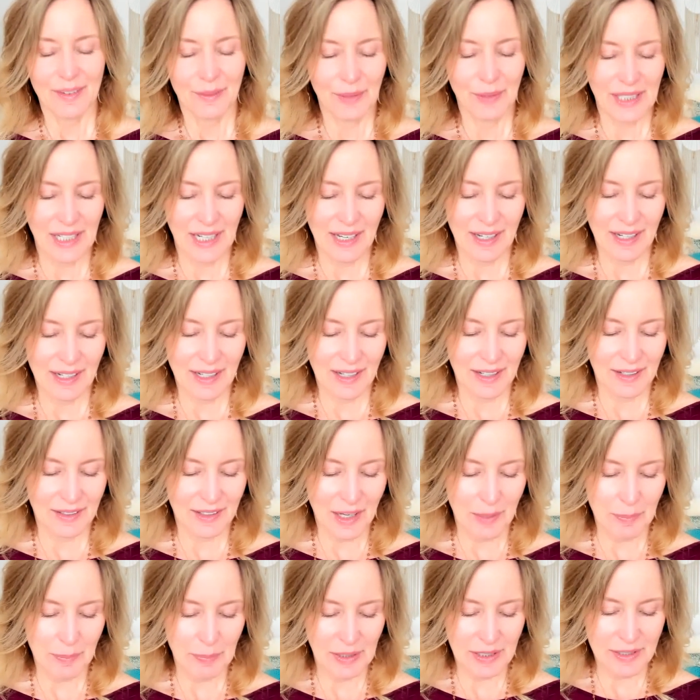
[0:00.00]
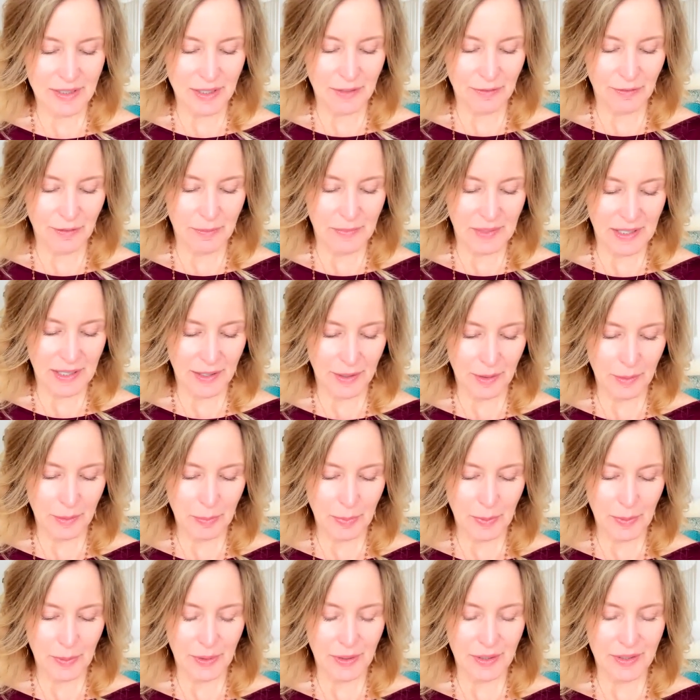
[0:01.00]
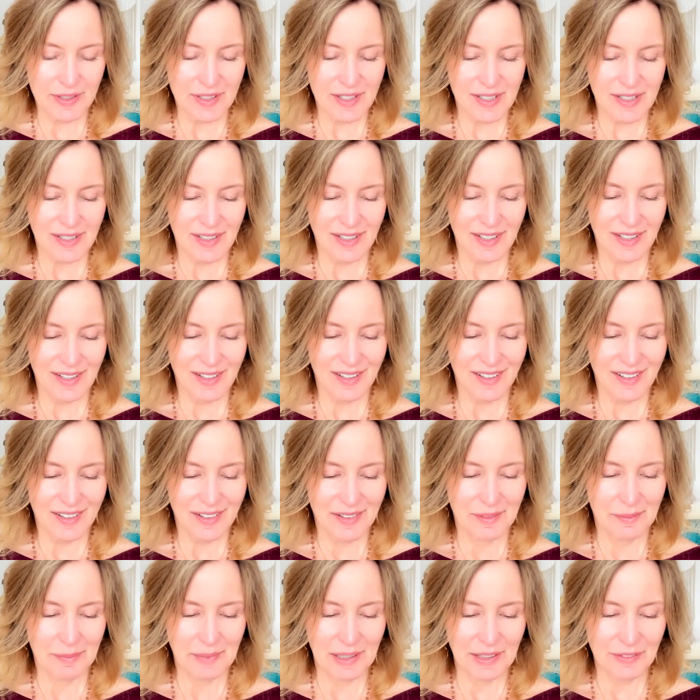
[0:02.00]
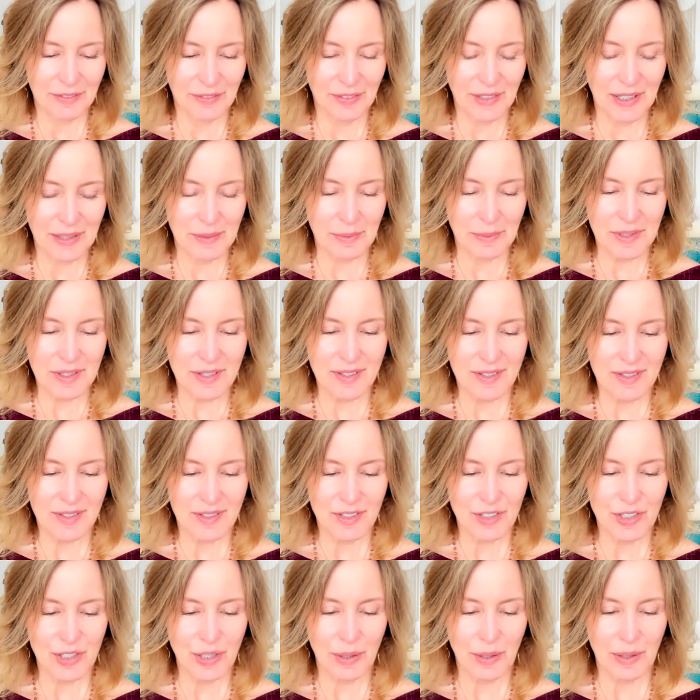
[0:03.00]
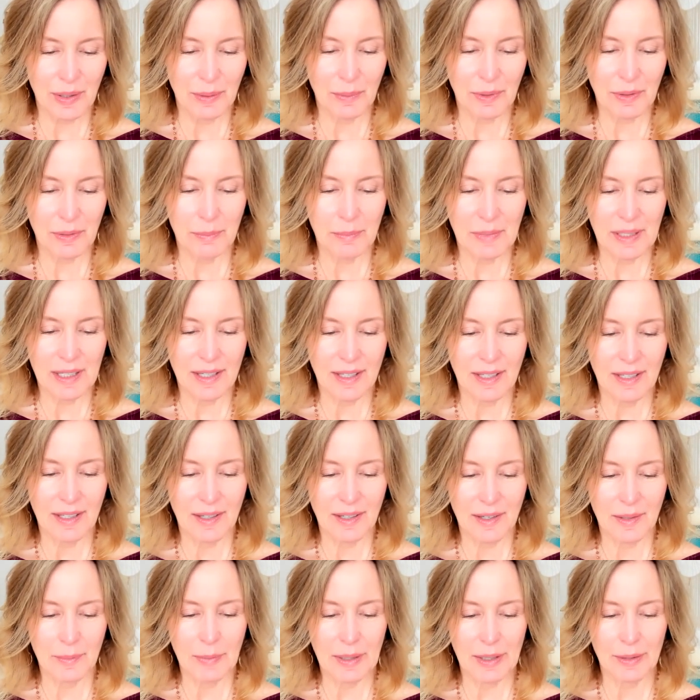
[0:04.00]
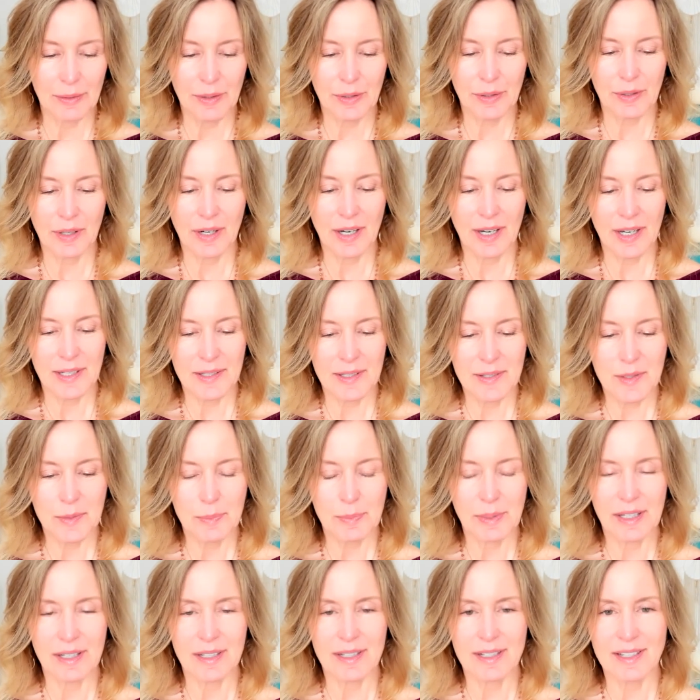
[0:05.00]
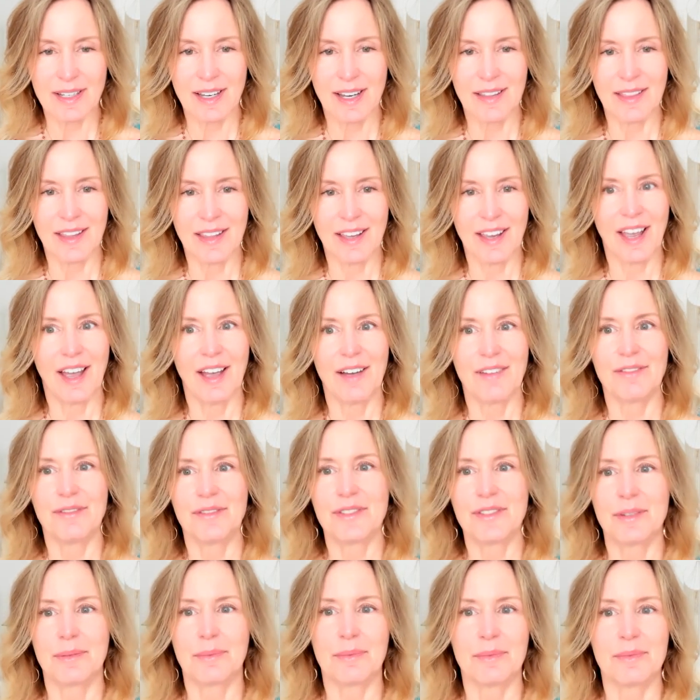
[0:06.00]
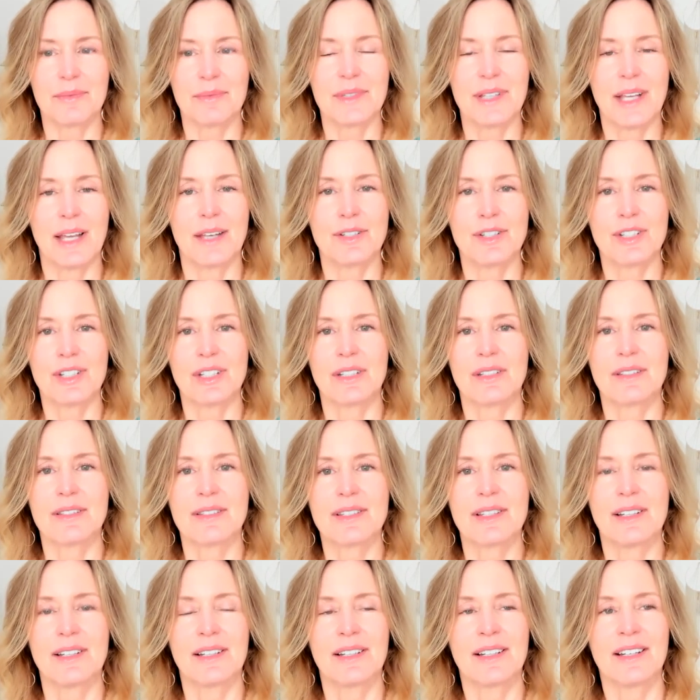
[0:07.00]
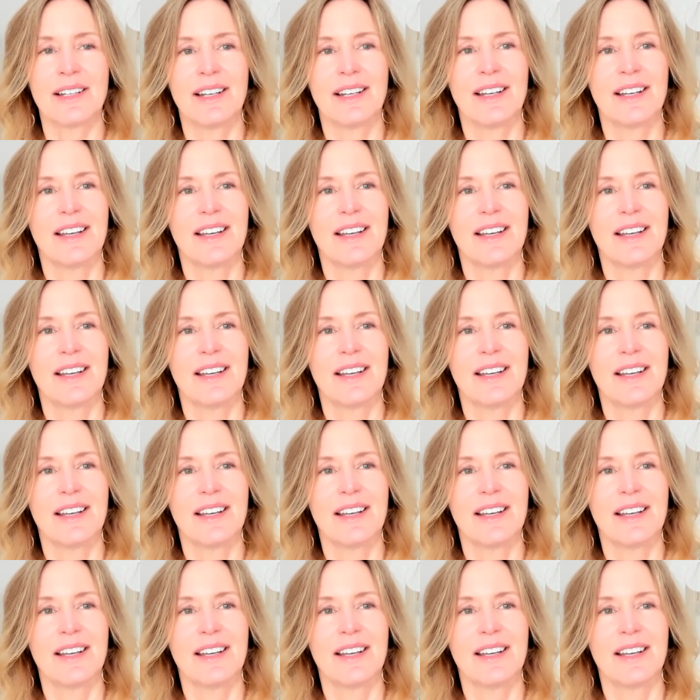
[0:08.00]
When I uh, got picked up from the airport, my friend was sharing with me about her husband and they have some tensions. And